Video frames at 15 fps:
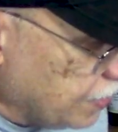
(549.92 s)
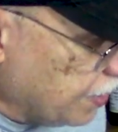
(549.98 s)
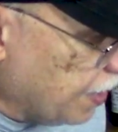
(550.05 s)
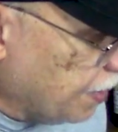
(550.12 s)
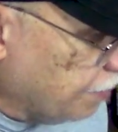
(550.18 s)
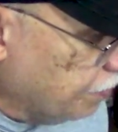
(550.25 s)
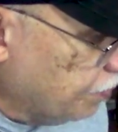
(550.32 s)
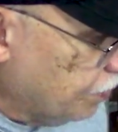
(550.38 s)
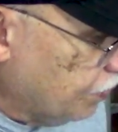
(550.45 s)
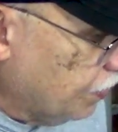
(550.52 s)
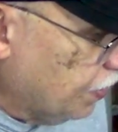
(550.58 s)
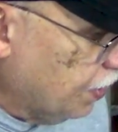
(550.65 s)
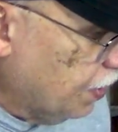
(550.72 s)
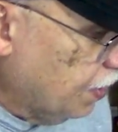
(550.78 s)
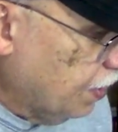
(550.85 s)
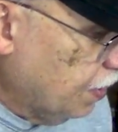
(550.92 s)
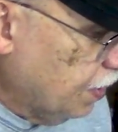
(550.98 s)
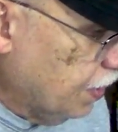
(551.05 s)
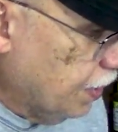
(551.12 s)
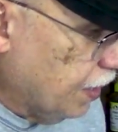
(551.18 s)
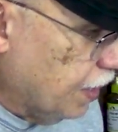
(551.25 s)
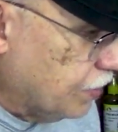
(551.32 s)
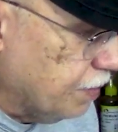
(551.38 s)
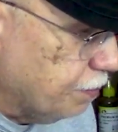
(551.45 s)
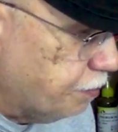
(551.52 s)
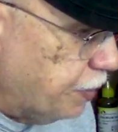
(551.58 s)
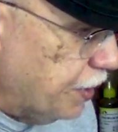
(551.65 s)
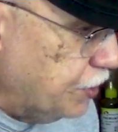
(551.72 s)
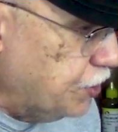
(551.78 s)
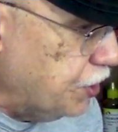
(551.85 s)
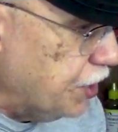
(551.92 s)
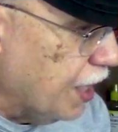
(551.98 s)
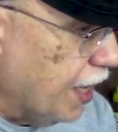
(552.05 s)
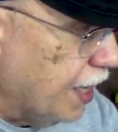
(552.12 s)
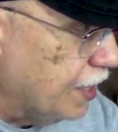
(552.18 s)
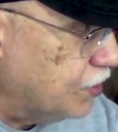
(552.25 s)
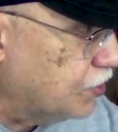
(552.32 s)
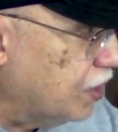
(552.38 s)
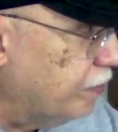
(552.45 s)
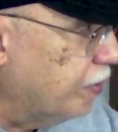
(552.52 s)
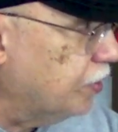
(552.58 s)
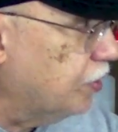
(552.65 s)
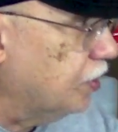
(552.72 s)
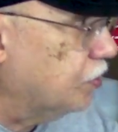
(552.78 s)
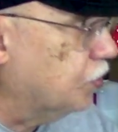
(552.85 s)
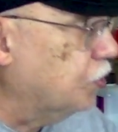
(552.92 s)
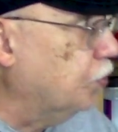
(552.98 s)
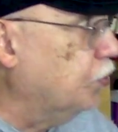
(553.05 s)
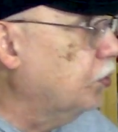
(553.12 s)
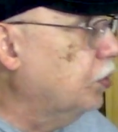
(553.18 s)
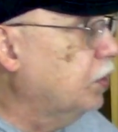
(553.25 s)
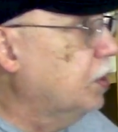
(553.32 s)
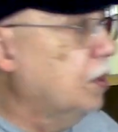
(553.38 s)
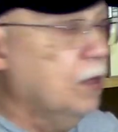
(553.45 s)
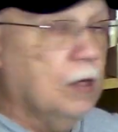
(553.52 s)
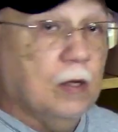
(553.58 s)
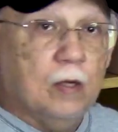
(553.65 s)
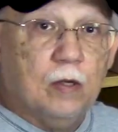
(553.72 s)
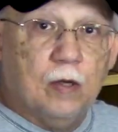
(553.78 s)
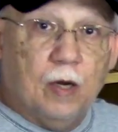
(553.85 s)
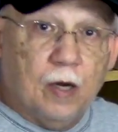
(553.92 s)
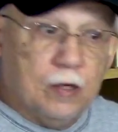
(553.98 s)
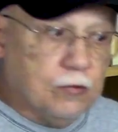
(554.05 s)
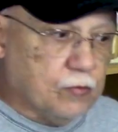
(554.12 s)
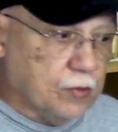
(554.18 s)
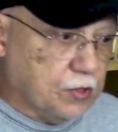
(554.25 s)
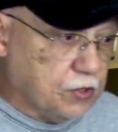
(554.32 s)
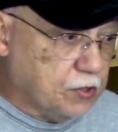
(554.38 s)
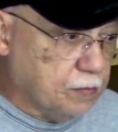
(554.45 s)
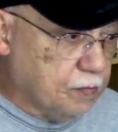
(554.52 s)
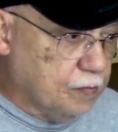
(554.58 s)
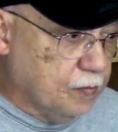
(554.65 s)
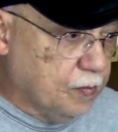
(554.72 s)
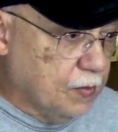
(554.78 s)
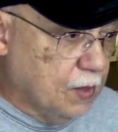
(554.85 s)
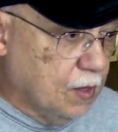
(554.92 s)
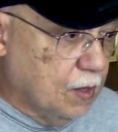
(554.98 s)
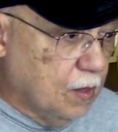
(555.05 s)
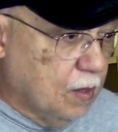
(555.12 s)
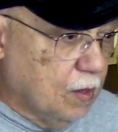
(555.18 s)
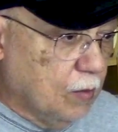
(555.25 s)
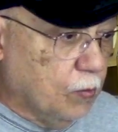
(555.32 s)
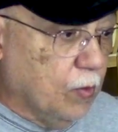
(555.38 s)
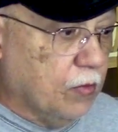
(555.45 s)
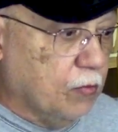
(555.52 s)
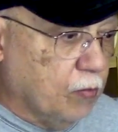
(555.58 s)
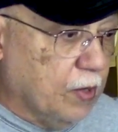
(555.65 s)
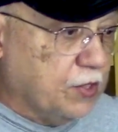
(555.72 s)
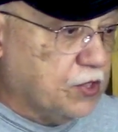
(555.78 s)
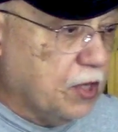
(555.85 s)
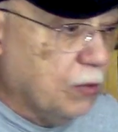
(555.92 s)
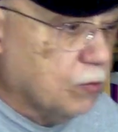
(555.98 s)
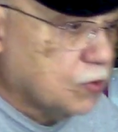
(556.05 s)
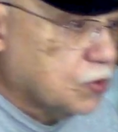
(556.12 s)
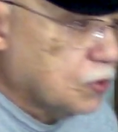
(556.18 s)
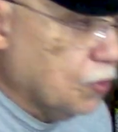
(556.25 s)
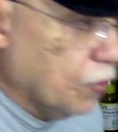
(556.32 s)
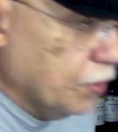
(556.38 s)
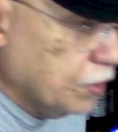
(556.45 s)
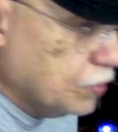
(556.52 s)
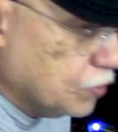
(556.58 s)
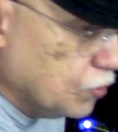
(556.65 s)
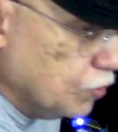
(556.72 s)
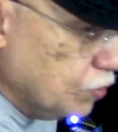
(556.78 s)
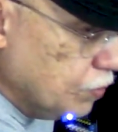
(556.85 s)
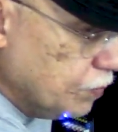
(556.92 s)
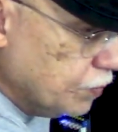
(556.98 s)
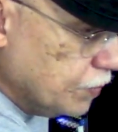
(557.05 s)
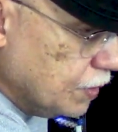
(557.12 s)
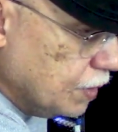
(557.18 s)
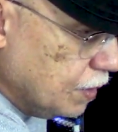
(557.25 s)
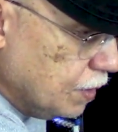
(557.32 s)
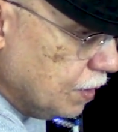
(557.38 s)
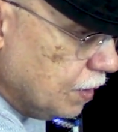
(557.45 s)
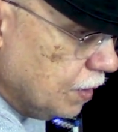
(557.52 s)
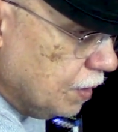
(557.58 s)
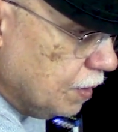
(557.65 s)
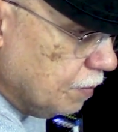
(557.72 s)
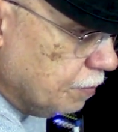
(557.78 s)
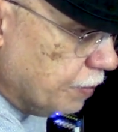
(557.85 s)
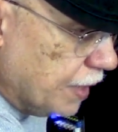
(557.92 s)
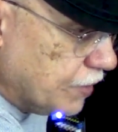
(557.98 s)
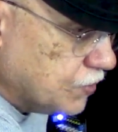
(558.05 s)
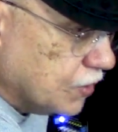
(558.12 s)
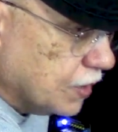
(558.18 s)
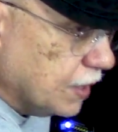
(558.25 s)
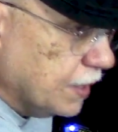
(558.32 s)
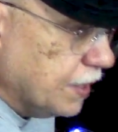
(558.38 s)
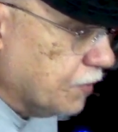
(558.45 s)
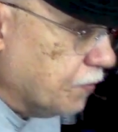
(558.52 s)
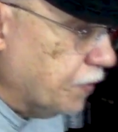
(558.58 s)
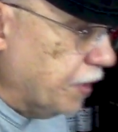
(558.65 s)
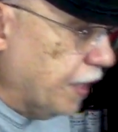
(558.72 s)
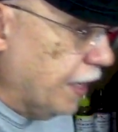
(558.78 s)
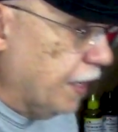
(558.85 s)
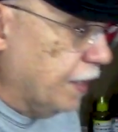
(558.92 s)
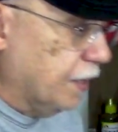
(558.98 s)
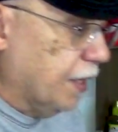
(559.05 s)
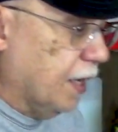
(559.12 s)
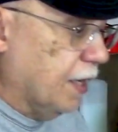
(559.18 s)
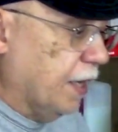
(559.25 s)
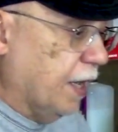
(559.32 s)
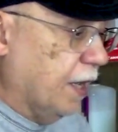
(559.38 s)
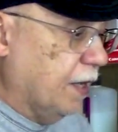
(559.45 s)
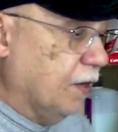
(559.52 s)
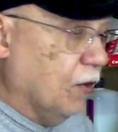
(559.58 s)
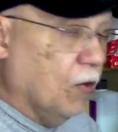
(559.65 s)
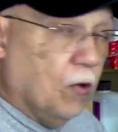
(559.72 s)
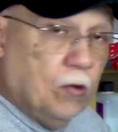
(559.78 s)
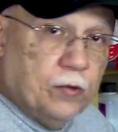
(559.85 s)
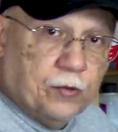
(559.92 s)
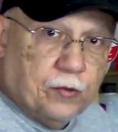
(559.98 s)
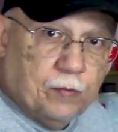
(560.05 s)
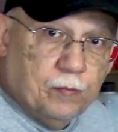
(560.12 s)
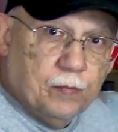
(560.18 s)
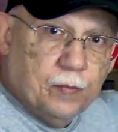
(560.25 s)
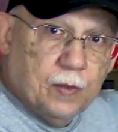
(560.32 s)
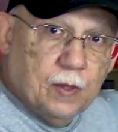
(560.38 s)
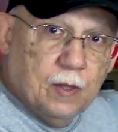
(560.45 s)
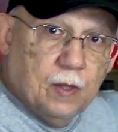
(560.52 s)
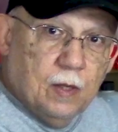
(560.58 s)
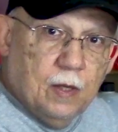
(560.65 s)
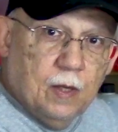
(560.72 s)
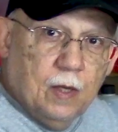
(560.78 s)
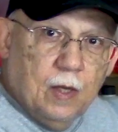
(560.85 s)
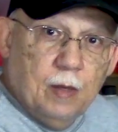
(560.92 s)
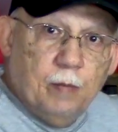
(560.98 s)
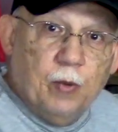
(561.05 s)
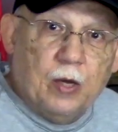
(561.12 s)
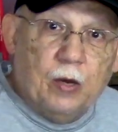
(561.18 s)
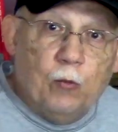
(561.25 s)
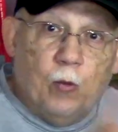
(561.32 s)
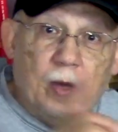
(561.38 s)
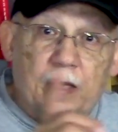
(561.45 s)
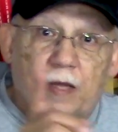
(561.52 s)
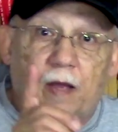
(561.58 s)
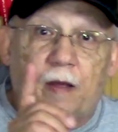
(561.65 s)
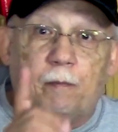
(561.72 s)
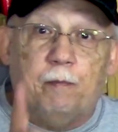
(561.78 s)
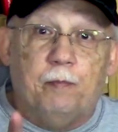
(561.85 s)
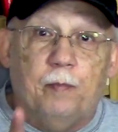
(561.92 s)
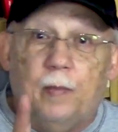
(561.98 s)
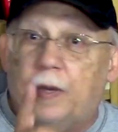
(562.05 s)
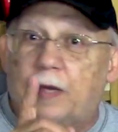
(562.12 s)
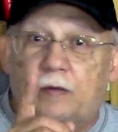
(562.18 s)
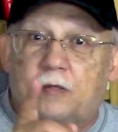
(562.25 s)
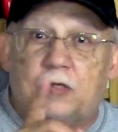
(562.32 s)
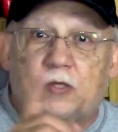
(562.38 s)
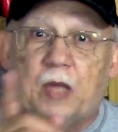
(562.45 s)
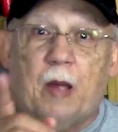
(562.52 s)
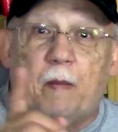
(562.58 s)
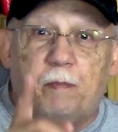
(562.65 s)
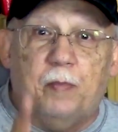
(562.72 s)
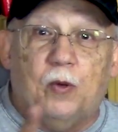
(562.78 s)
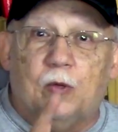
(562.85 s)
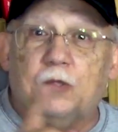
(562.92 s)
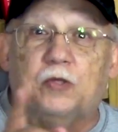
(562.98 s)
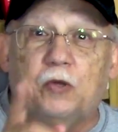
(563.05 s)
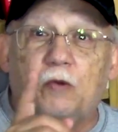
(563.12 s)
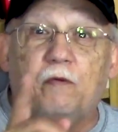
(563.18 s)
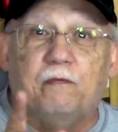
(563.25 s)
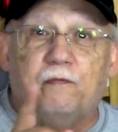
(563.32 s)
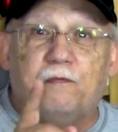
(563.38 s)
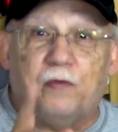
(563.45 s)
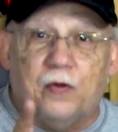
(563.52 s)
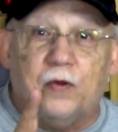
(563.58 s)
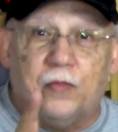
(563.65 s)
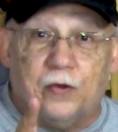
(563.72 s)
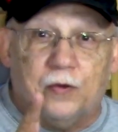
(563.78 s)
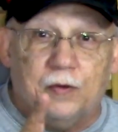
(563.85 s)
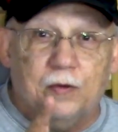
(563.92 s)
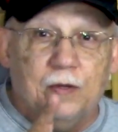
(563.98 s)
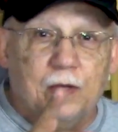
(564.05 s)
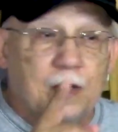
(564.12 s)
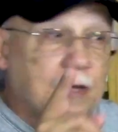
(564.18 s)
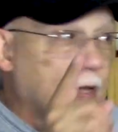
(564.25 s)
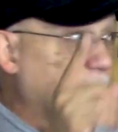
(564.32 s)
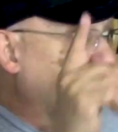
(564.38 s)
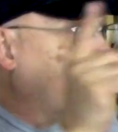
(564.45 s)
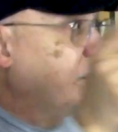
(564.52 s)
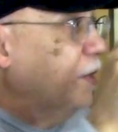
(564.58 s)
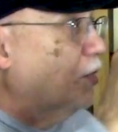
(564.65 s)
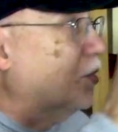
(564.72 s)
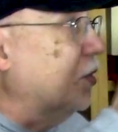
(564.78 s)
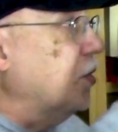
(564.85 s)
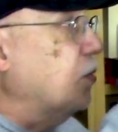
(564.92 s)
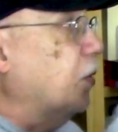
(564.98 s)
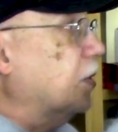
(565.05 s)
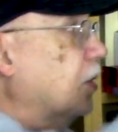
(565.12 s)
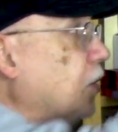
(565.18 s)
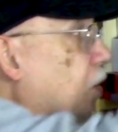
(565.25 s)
him a PGI 72 cartridge with which he was going to basically create a holder. But he went a, a step or two further. Let me show you what the